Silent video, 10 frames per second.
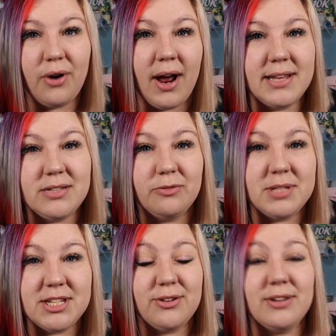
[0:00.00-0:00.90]
variety of
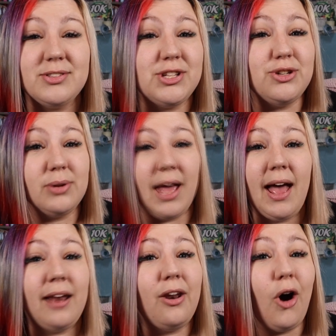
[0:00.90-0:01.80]
materials that you
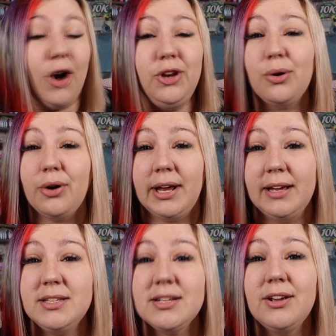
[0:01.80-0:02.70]
can on your
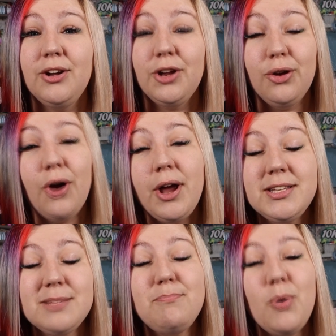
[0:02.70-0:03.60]
Cricut, you're
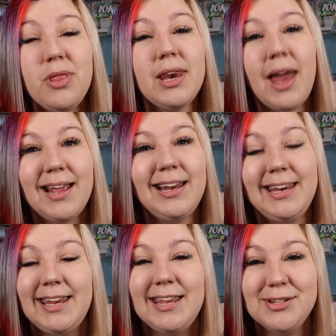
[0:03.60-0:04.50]
going to more than
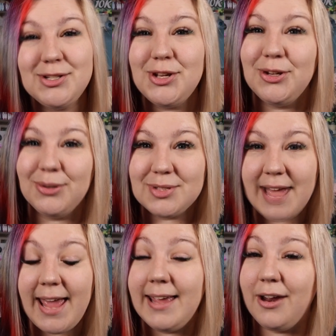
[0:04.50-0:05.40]
likely need to use
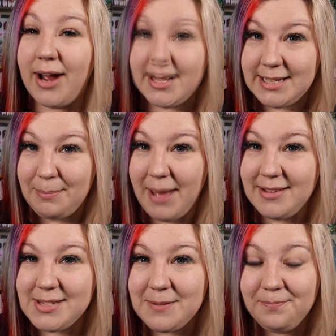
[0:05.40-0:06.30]
a cutting
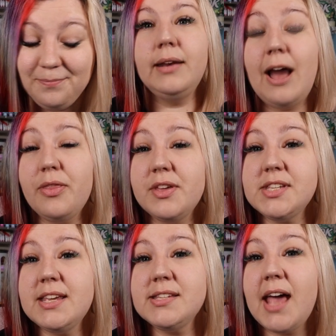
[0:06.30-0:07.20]
mat. Now,
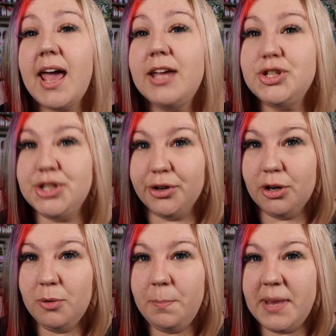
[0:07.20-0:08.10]
this is a
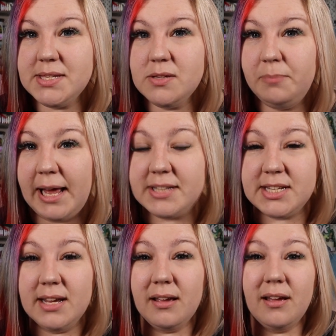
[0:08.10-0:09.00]
durable piece of
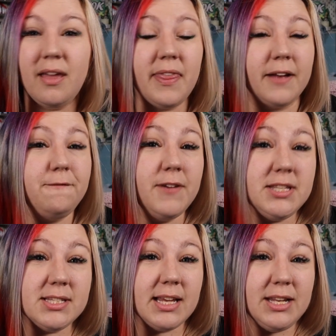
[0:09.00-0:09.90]
plastic that
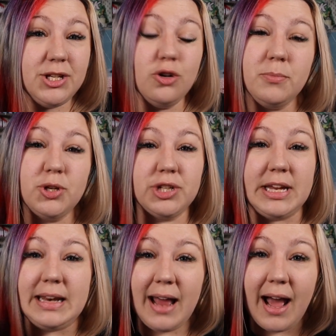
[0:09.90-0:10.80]
fits into your
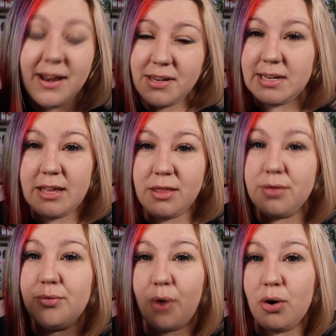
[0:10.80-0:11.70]
machine underneath
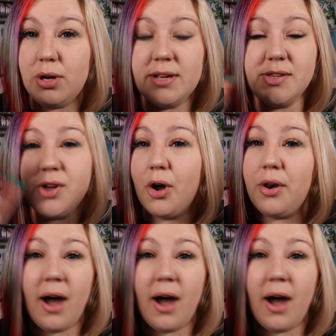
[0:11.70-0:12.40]
the rollers on